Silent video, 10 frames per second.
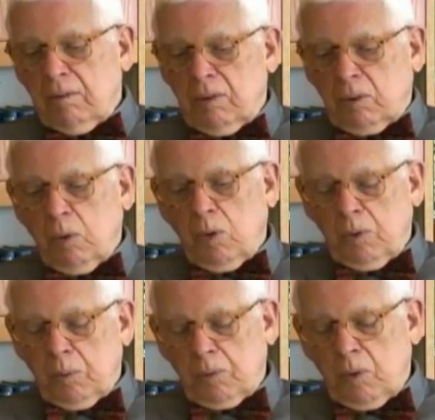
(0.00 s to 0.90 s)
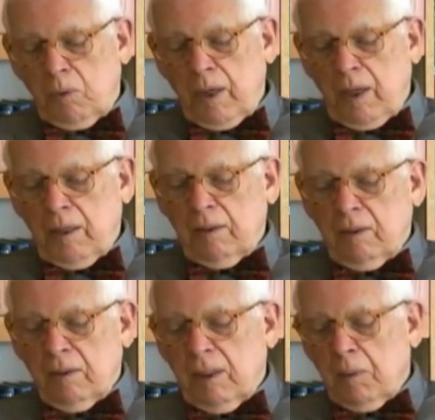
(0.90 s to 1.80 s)
to quote the Quran,
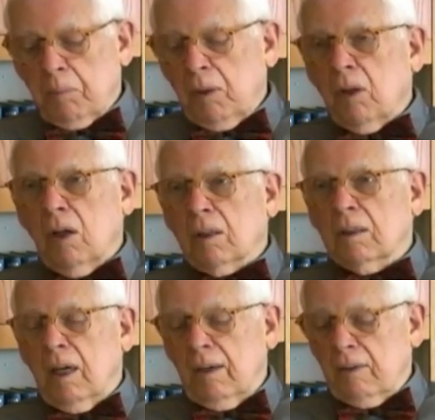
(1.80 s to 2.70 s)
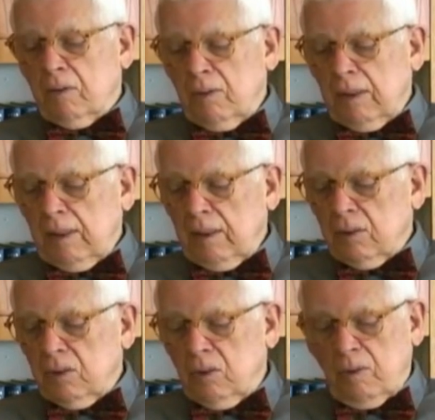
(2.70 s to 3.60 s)
that belonged neither to the
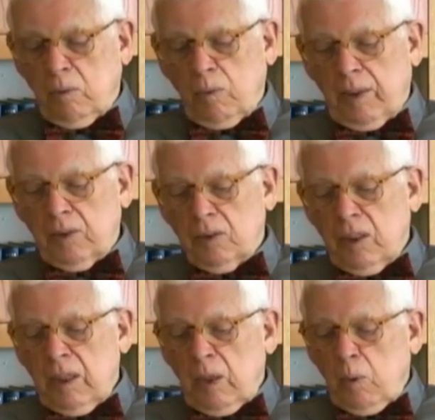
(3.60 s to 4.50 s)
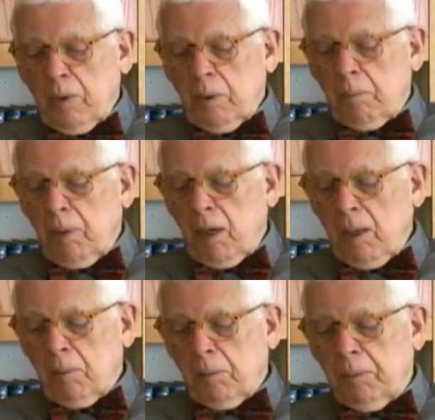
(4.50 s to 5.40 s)
east nor the west, when the
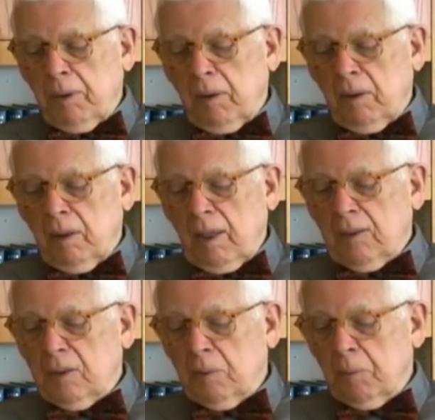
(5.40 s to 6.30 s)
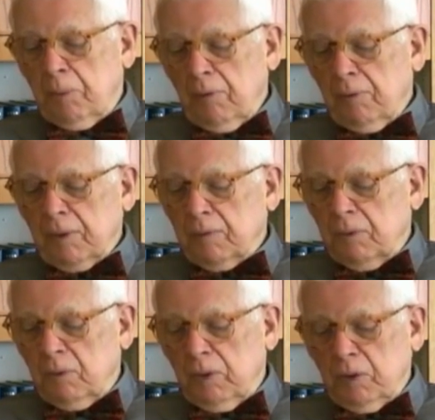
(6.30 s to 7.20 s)
Bab appeared as the perfect
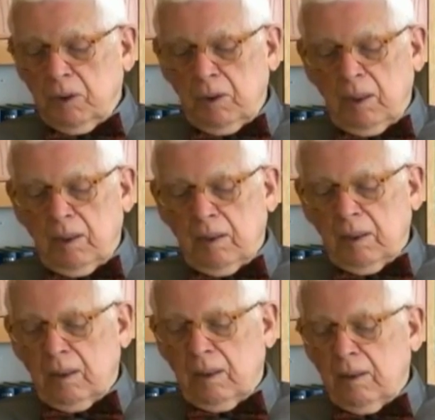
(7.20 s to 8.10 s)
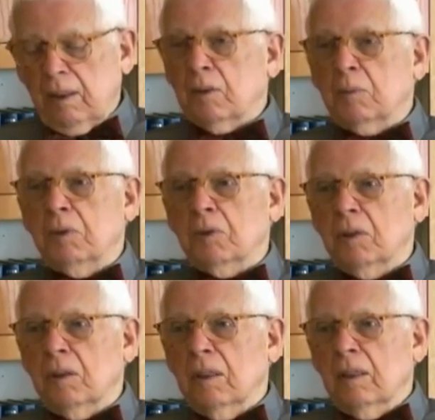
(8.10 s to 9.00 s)
fruition and declared his
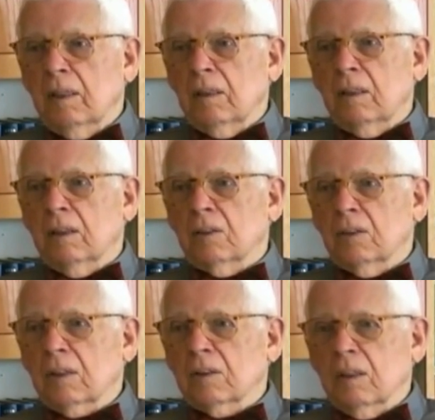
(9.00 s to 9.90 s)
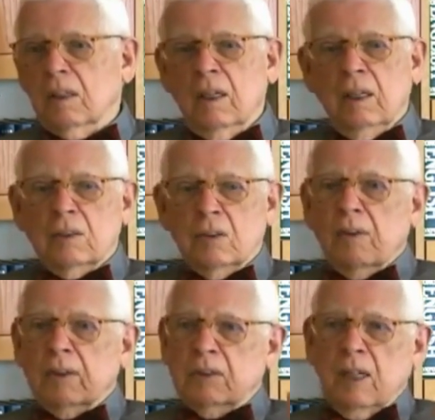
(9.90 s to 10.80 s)
mission in the year 60. So
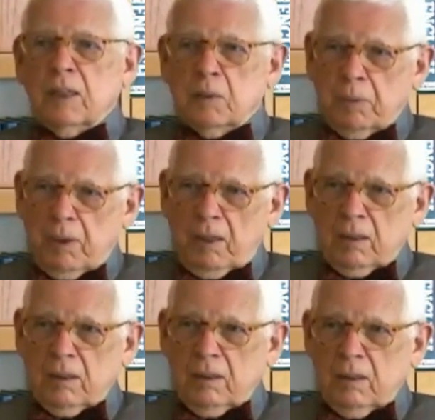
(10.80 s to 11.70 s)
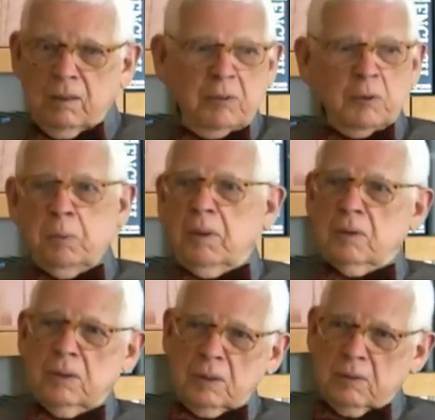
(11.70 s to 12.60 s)
the second part, the first part,
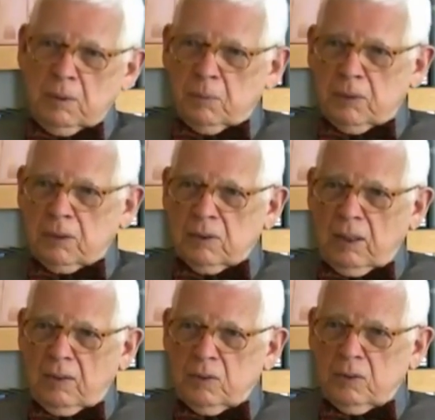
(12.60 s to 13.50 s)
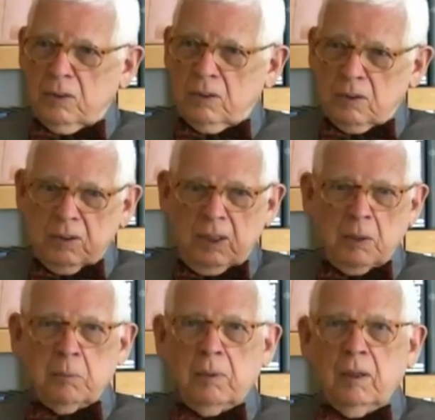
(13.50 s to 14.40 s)
some 6,000 years, the
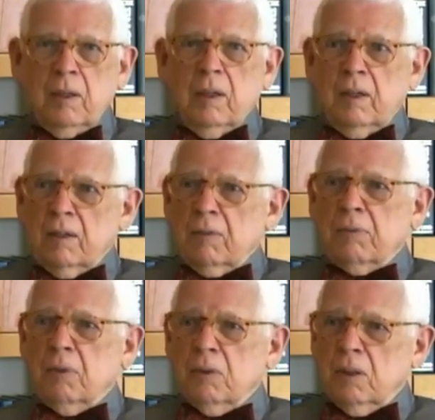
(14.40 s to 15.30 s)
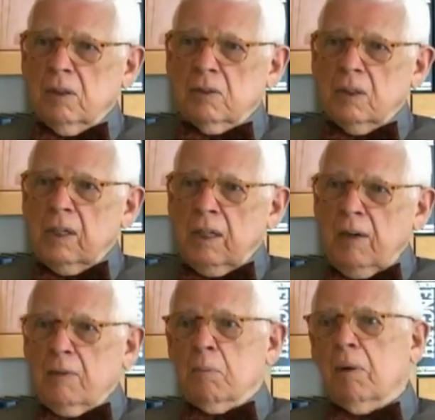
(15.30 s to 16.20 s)
second part are the few years
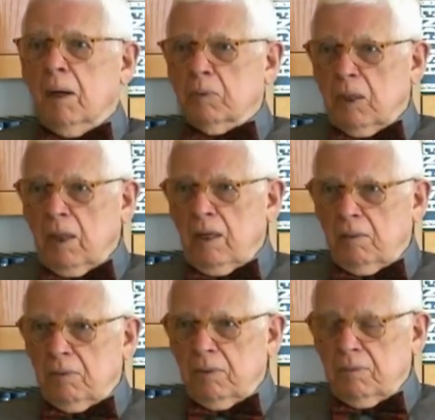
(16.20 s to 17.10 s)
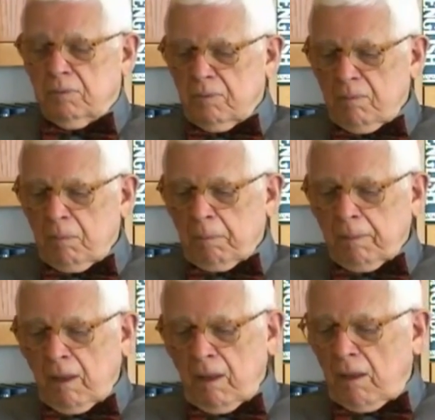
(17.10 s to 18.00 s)
of the Bab's life.
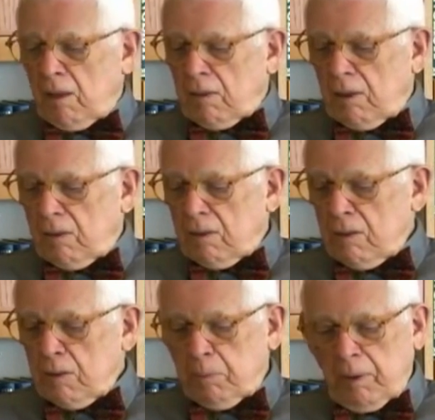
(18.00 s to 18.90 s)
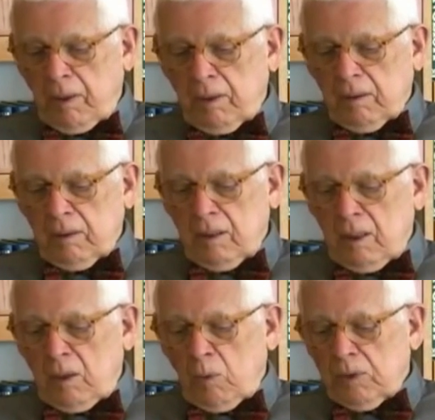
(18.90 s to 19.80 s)
The third part
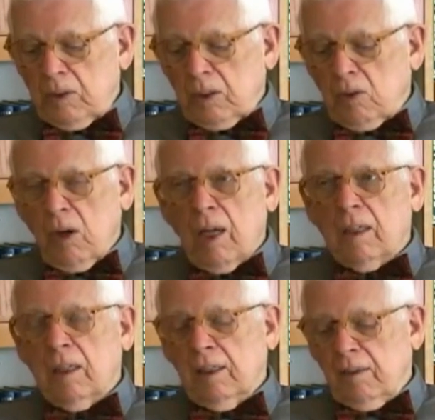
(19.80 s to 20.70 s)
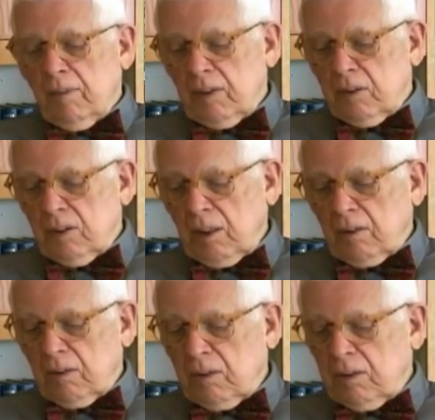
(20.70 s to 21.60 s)
was the grinding of this
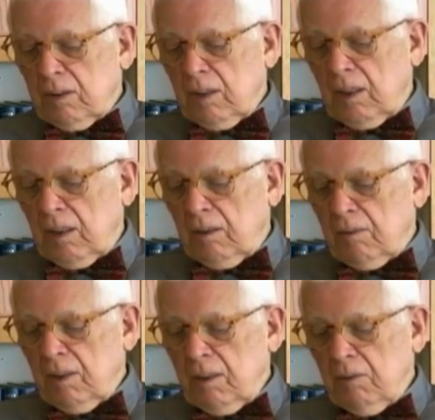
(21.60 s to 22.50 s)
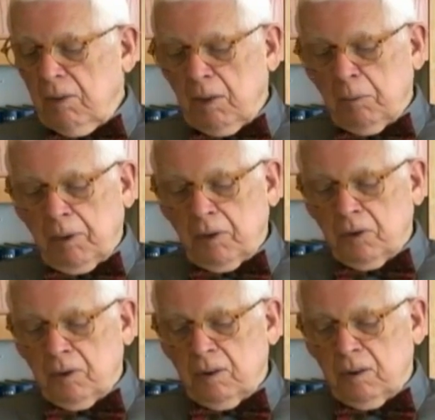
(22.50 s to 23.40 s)
sacred seed of infinite
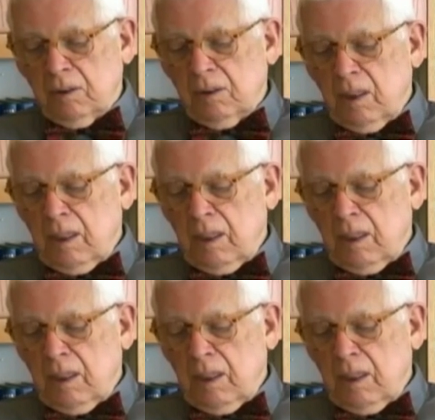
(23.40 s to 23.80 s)
preciousness